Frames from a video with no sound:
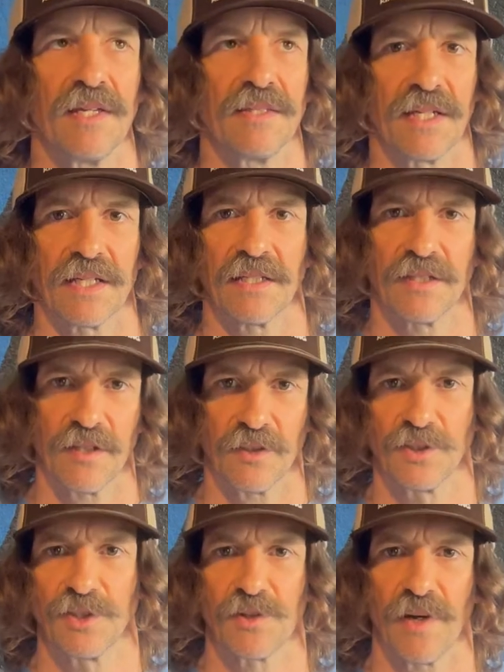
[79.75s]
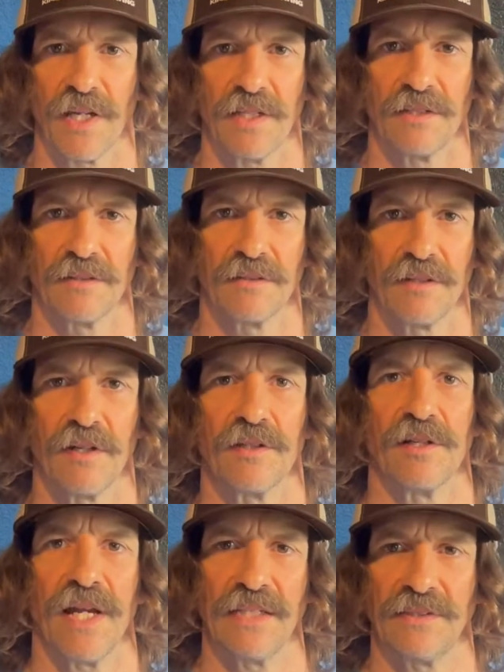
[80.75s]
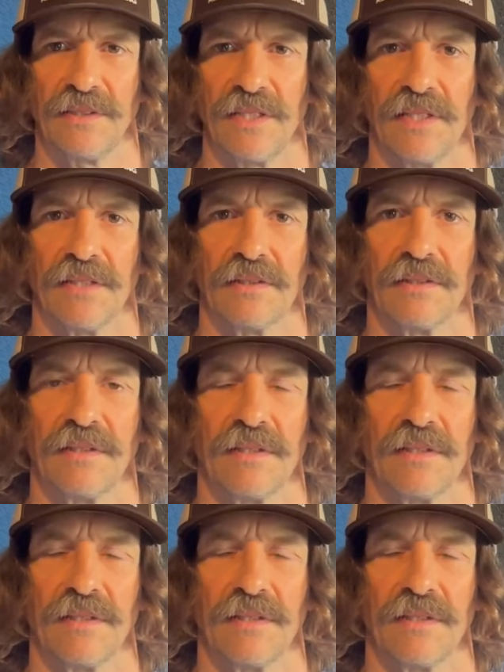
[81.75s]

that can cause strain on your ACL.